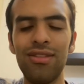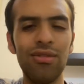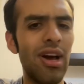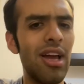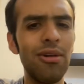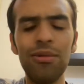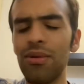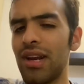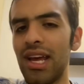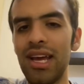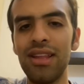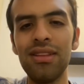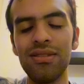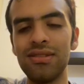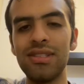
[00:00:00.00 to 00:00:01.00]
so I won't
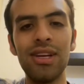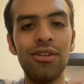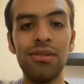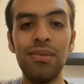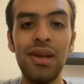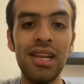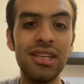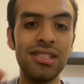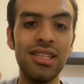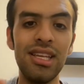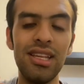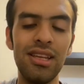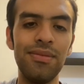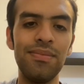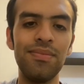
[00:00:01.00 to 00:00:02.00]
end on Secret Village
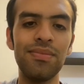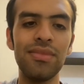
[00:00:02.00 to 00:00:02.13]
Nini,